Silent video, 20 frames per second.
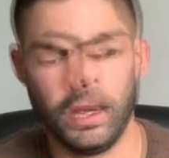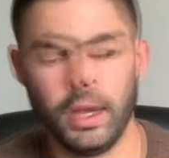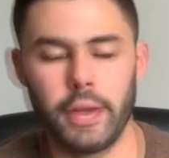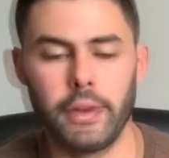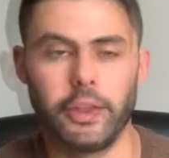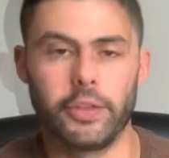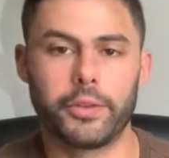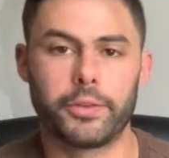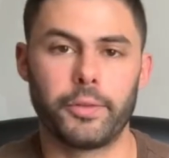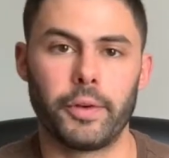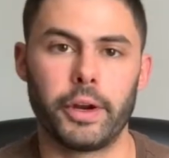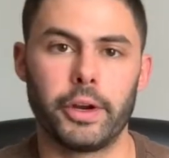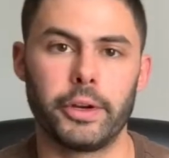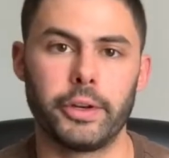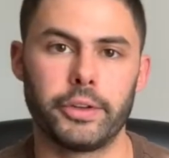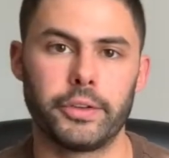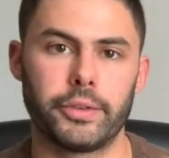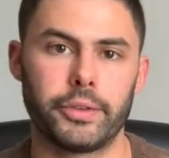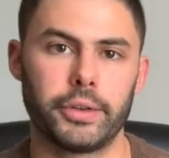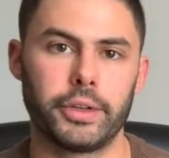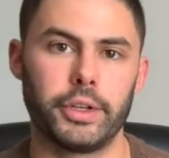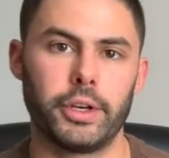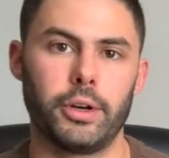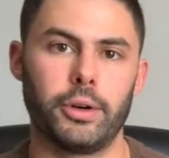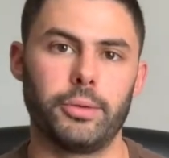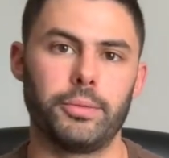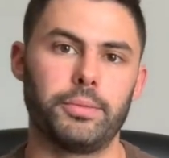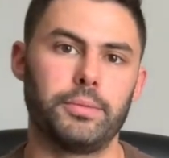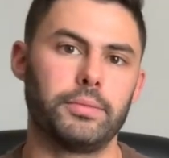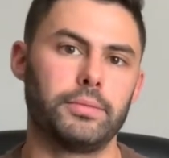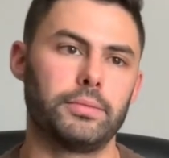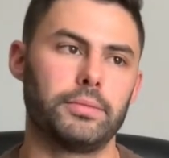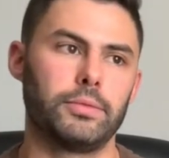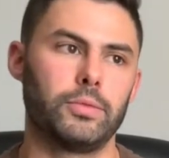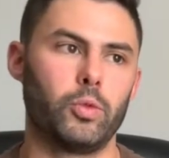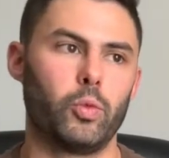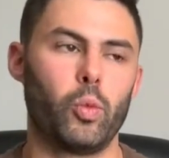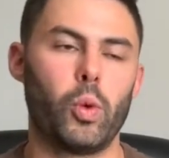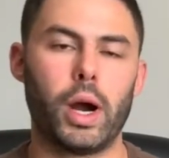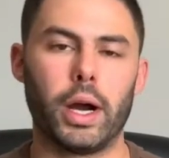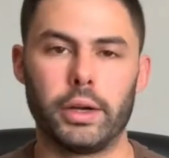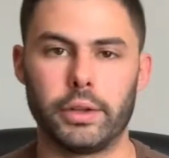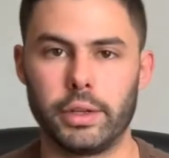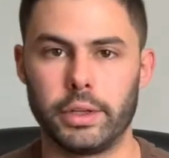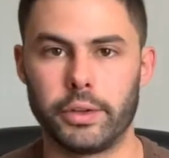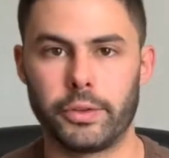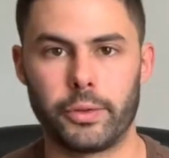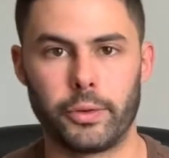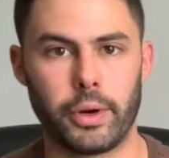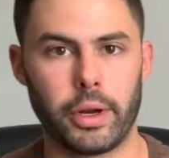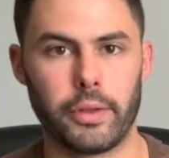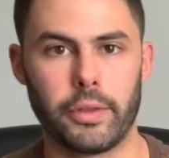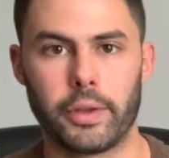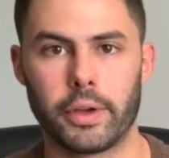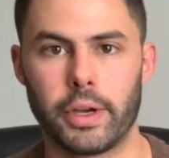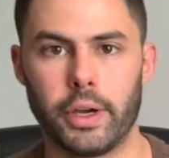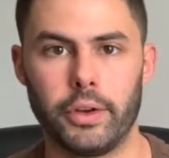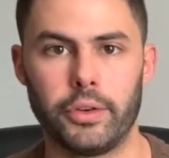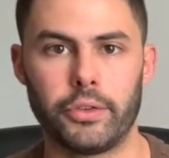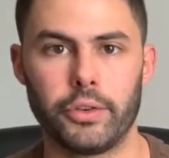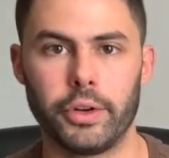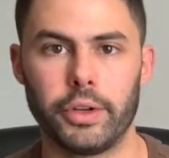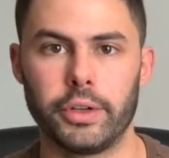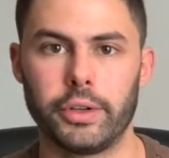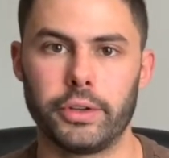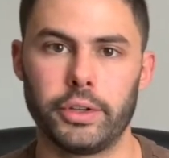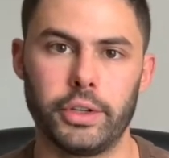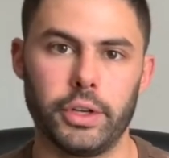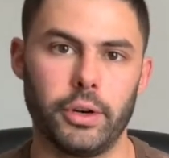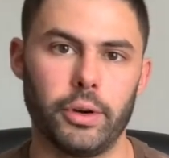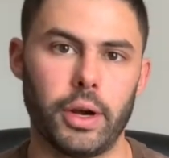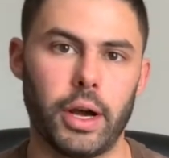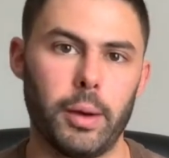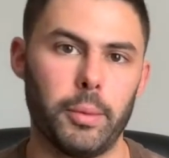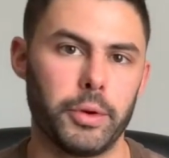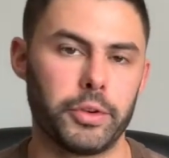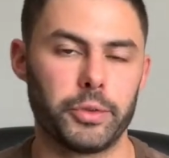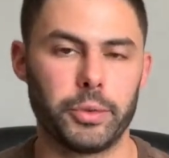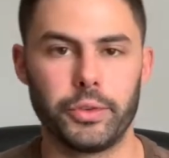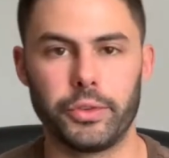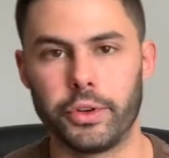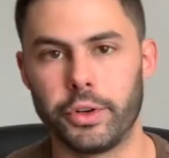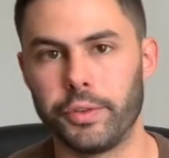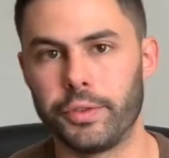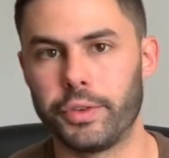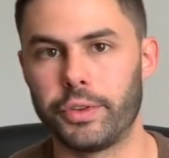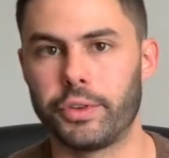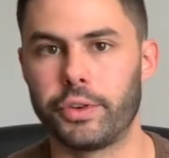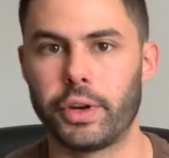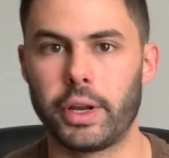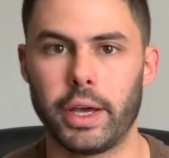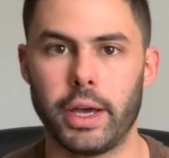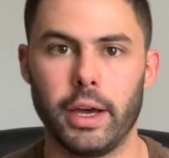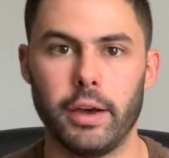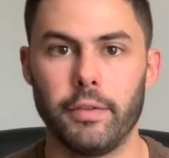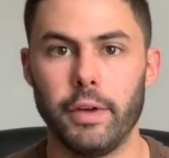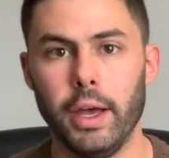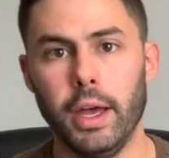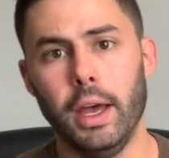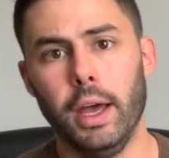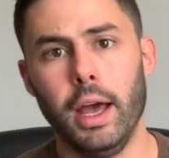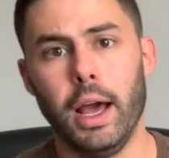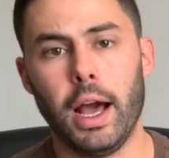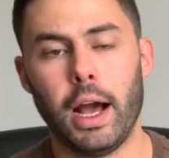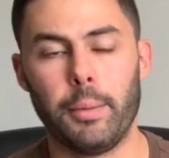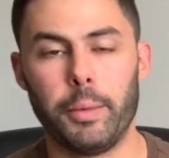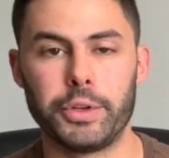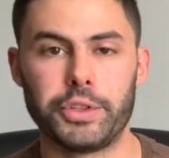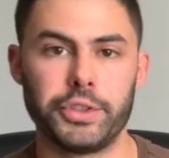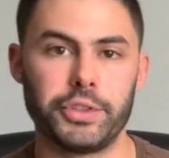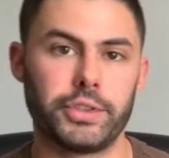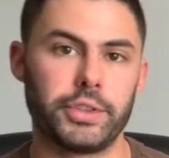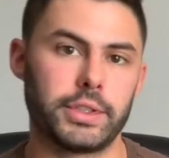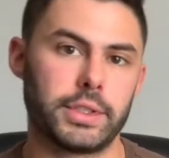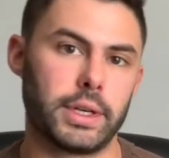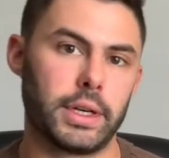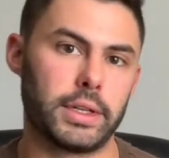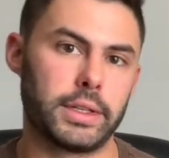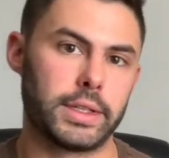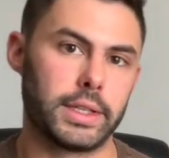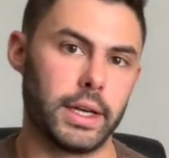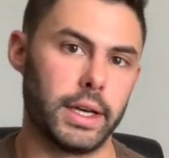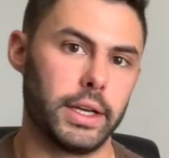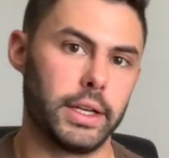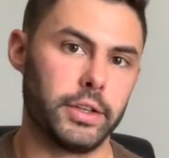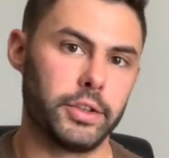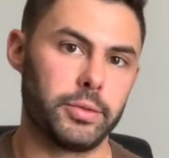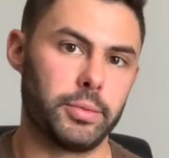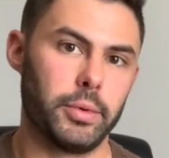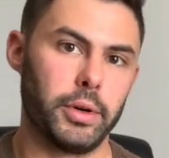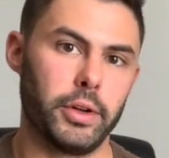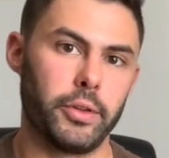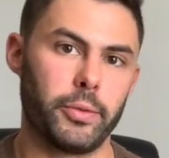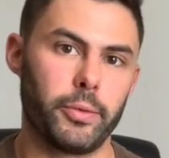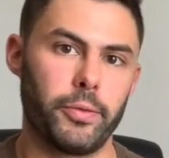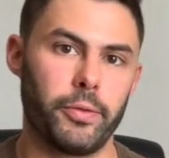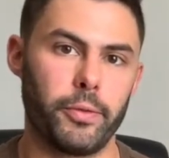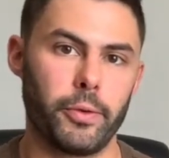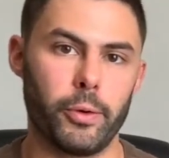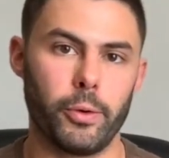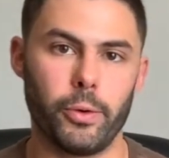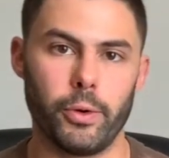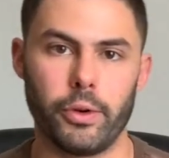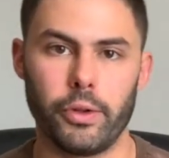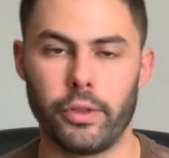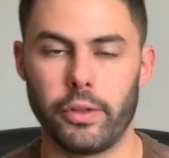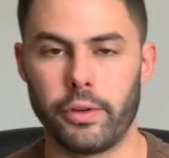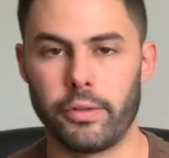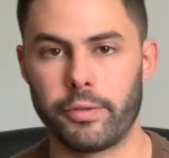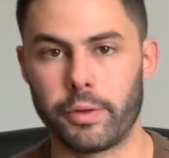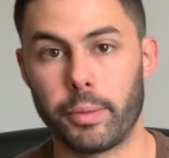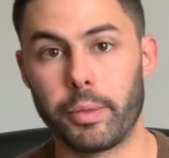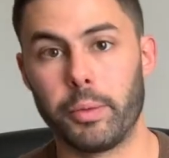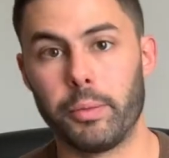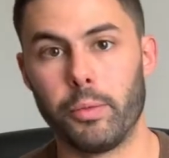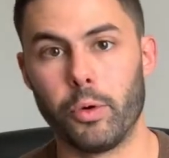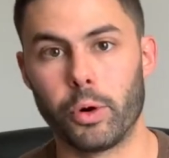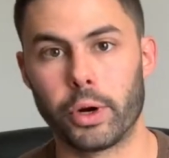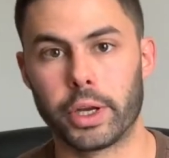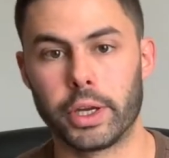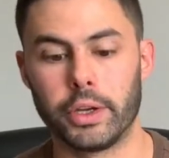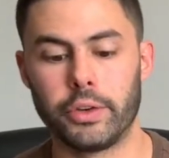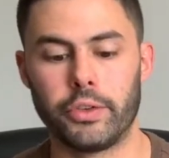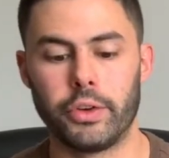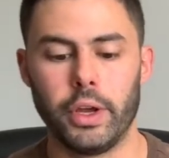Now this varies, you know, wildly throughout the country, you know, how much reserves you should have, how much you should set aside each month from the mortgage.